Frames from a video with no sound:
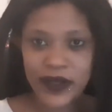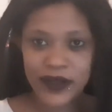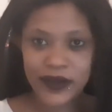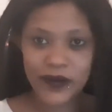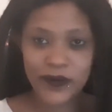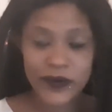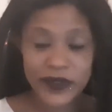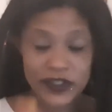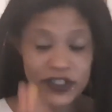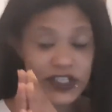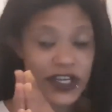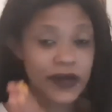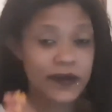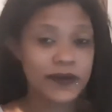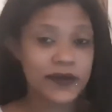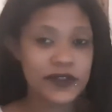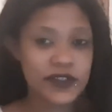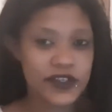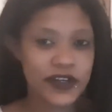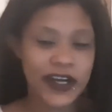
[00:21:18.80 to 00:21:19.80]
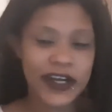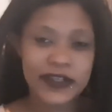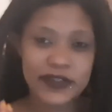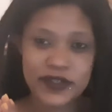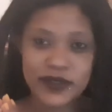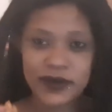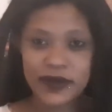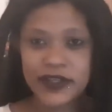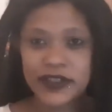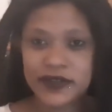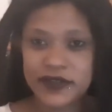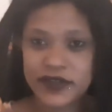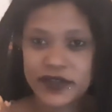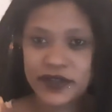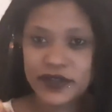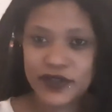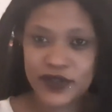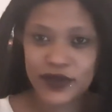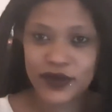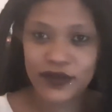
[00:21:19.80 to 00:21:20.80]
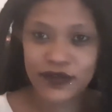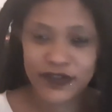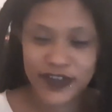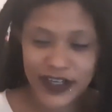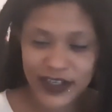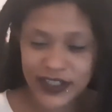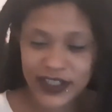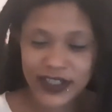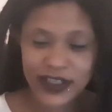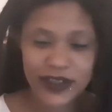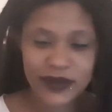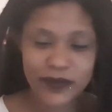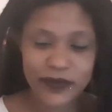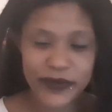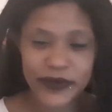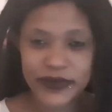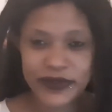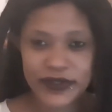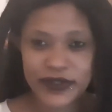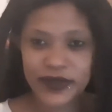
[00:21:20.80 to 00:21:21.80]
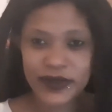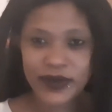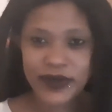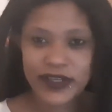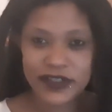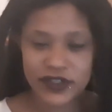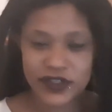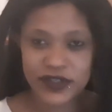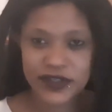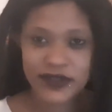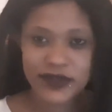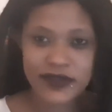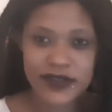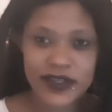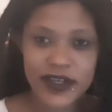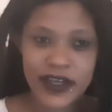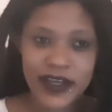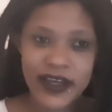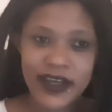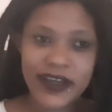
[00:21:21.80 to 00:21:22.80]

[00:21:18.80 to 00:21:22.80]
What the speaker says: in which I will try to answer two very important questions.